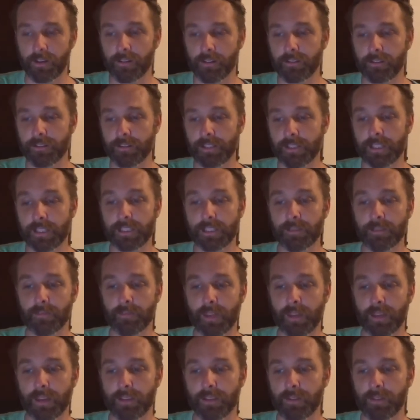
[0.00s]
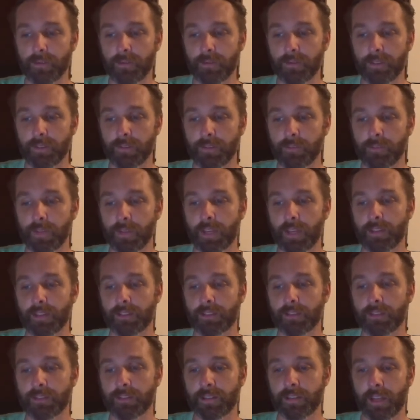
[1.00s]
system that you plan
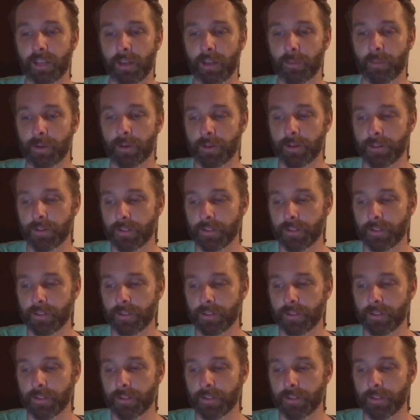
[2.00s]
to set up.